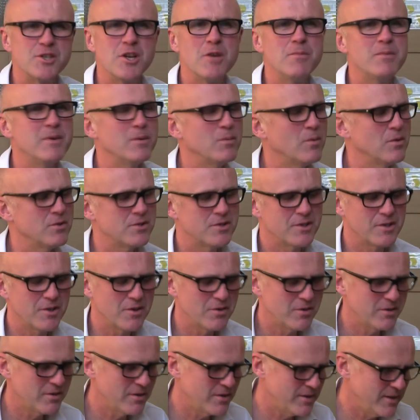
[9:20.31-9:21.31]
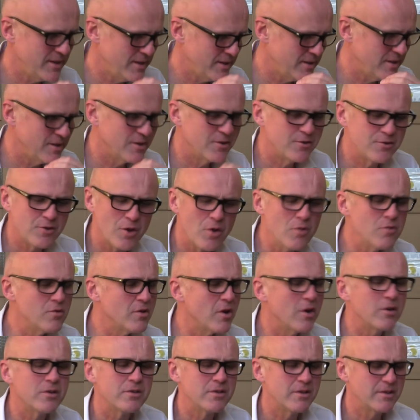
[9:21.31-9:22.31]
nobody wants to go to the theatre, don't
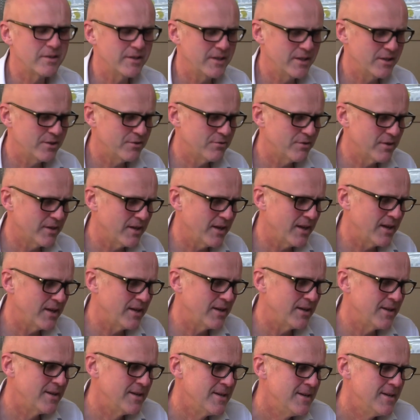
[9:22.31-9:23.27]
go to the theatre again.